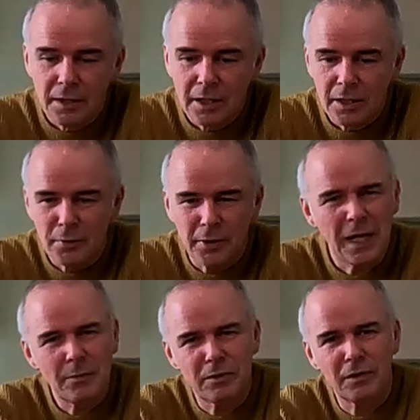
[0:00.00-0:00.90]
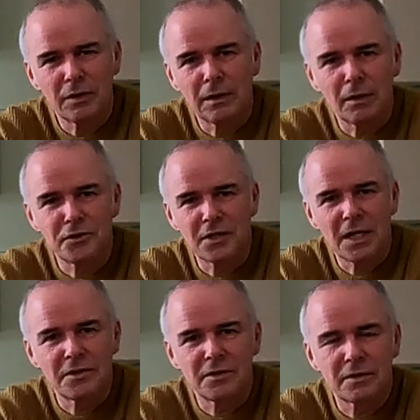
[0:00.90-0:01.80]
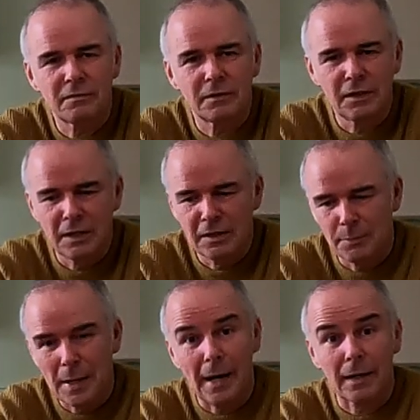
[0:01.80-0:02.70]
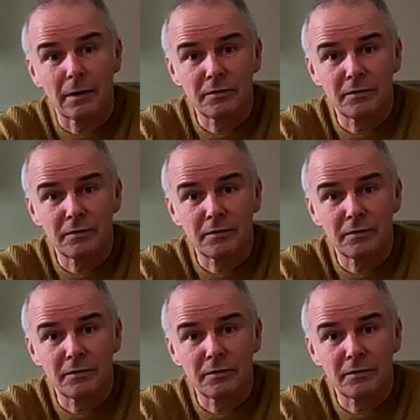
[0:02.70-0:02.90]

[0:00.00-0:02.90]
Uh, but it came with a few little odds and ends in, in the pack.